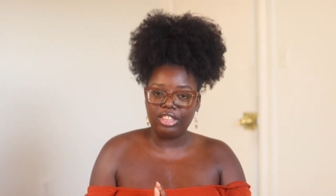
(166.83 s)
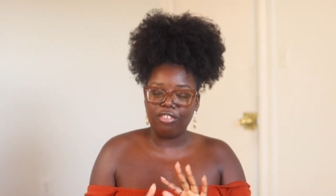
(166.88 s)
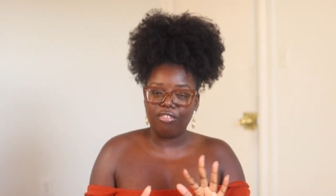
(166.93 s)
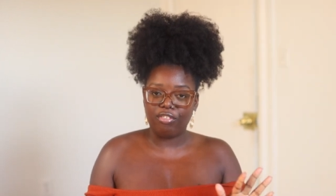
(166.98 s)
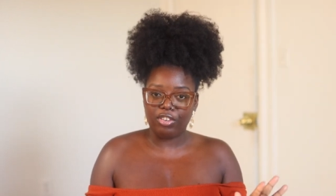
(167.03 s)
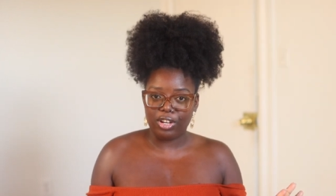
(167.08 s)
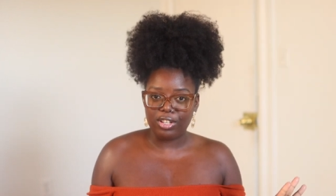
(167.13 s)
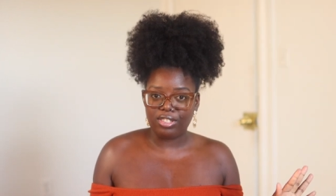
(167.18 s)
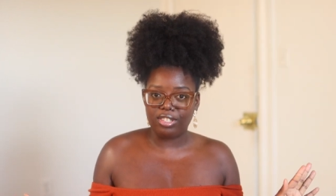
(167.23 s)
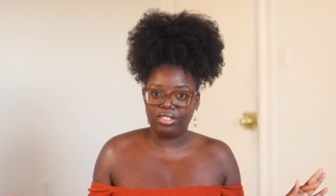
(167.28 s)
with
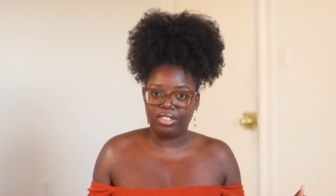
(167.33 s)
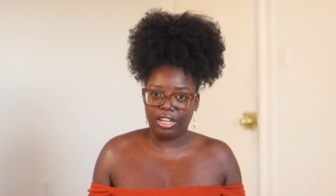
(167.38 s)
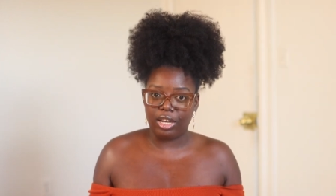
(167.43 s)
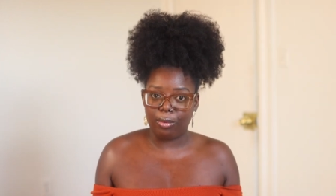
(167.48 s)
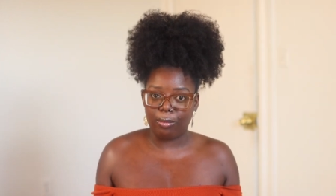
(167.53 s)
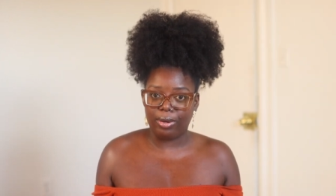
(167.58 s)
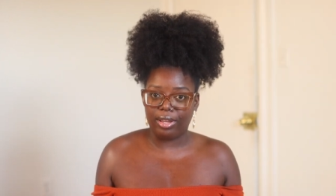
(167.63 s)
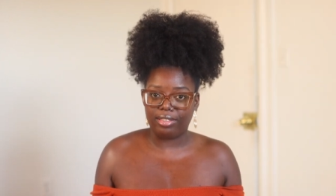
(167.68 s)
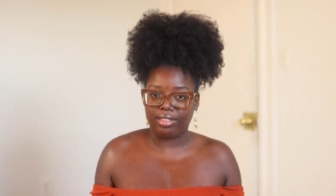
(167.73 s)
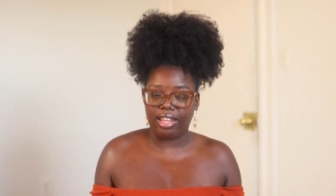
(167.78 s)
the first synthetic
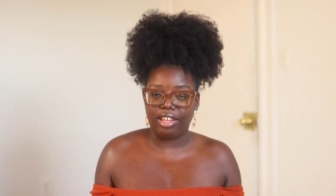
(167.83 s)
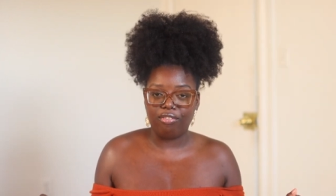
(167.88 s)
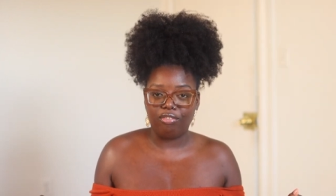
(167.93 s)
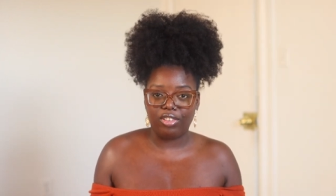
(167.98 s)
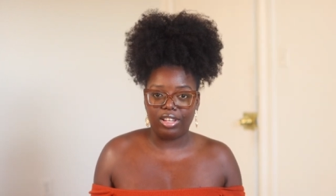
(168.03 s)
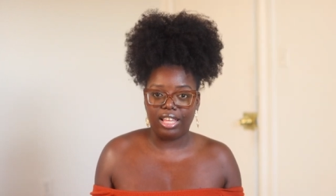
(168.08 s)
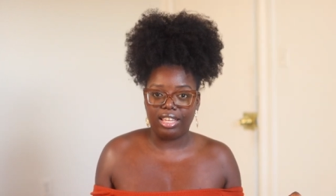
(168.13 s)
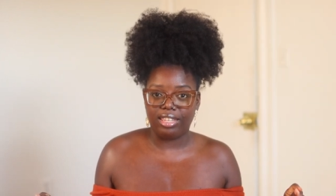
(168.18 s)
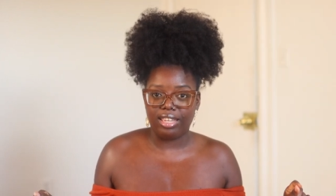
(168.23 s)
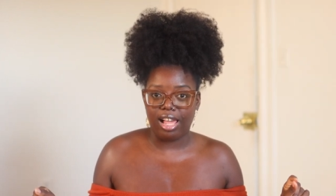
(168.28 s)
wig that I feel
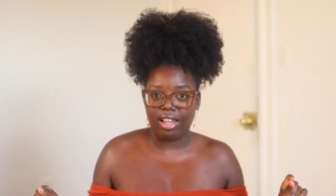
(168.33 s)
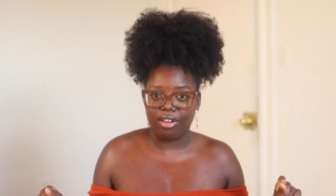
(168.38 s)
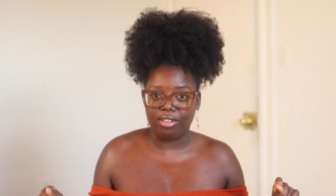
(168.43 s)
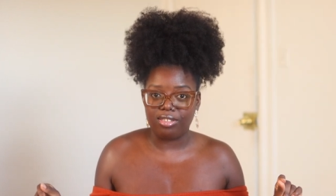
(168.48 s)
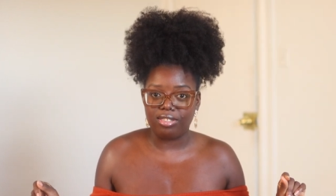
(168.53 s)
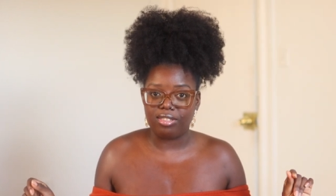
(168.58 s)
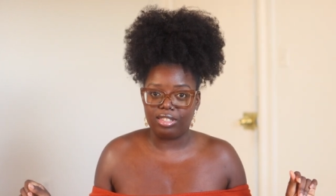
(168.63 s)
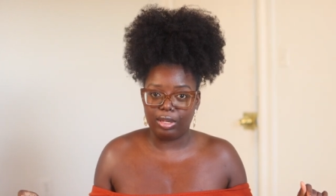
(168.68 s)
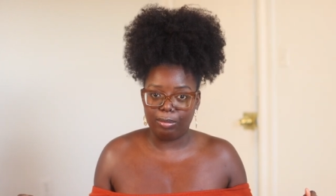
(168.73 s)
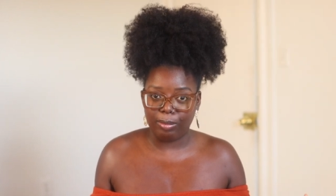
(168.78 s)
like y'all are
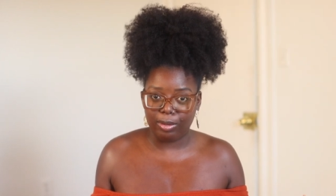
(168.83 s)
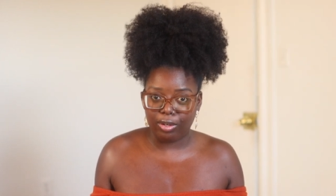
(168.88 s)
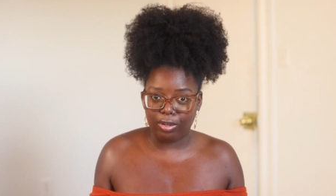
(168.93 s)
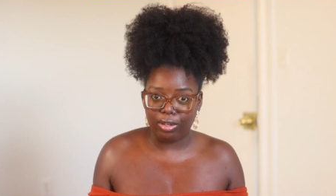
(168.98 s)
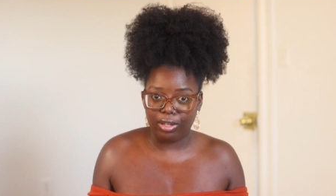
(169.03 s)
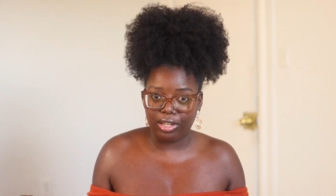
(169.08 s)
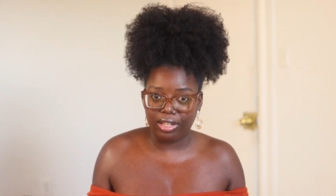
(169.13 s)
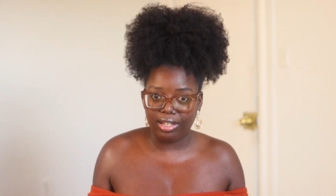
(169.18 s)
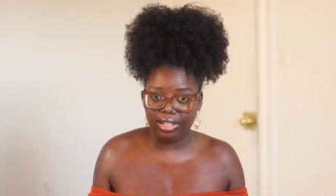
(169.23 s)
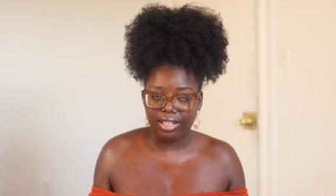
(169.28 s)
sleeping
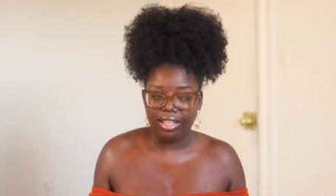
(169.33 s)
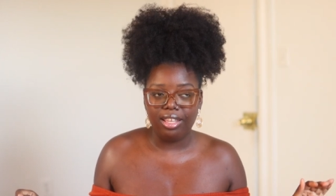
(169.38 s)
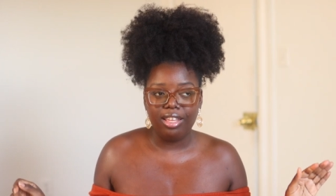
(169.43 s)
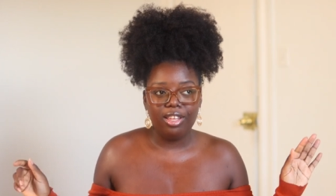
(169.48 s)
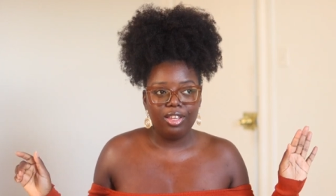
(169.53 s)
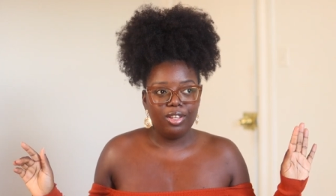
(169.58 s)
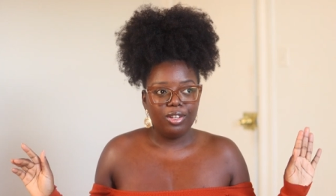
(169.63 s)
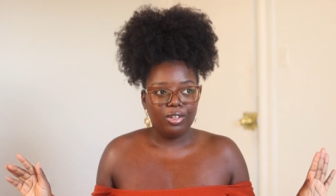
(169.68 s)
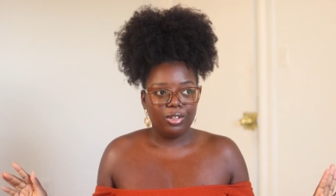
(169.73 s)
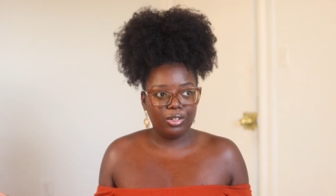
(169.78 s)
on,
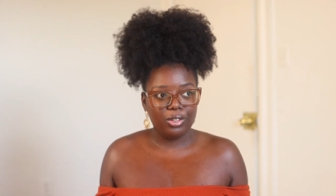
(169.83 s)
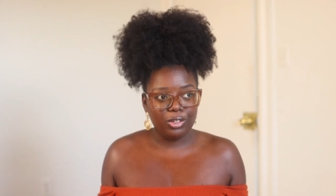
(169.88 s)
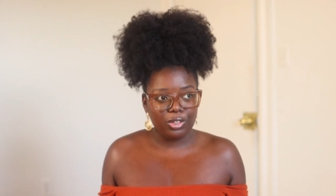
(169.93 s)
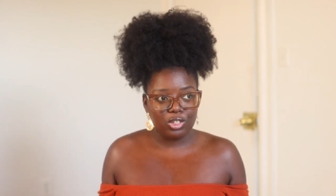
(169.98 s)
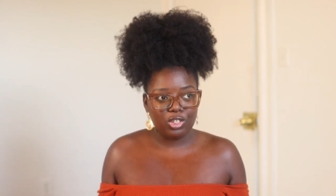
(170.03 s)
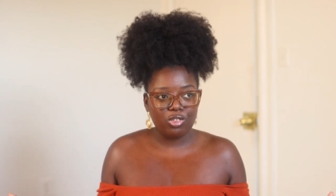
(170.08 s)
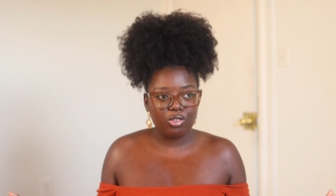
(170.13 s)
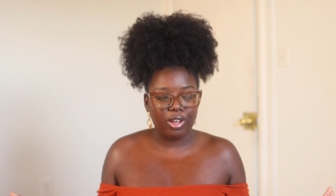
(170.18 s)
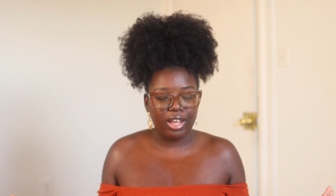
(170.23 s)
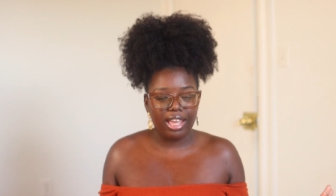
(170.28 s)

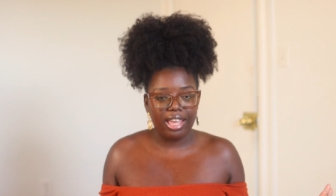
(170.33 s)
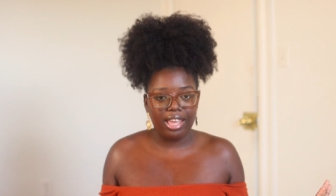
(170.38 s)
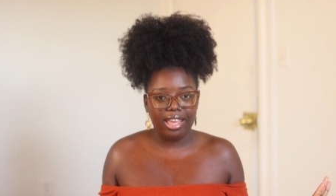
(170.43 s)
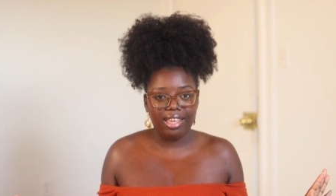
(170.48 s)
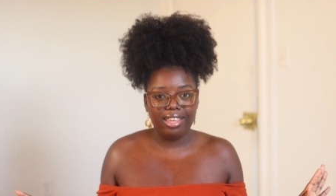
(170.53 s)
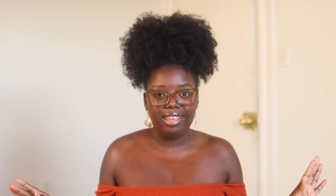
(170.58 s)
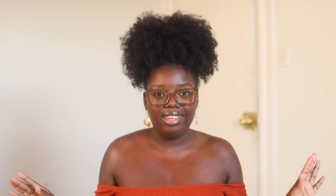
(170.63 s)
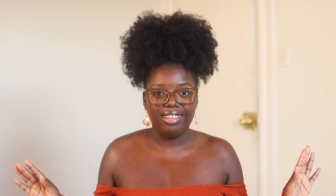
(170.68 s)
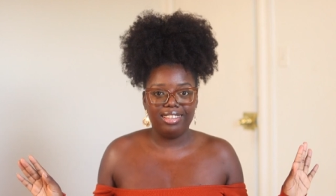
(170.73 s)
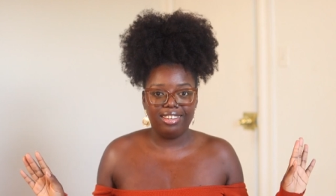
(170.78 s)

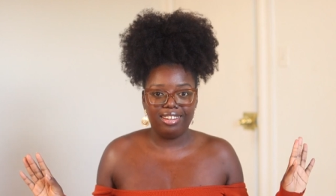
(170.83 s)
Outre